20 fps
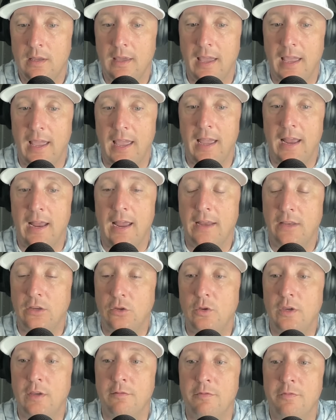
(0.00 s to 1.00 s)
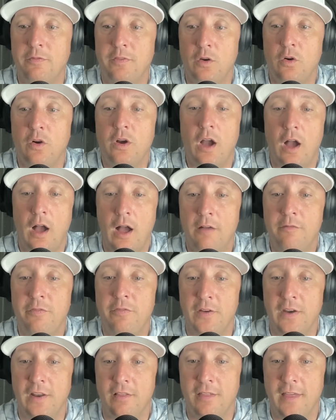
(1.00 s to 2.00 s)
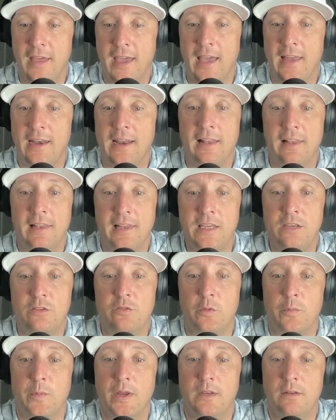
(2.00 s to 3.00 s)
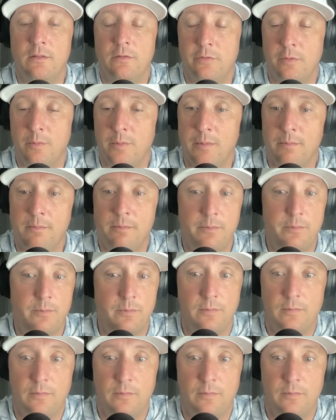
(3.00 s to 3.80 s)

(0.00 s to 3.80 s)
and you can feel confident that at least from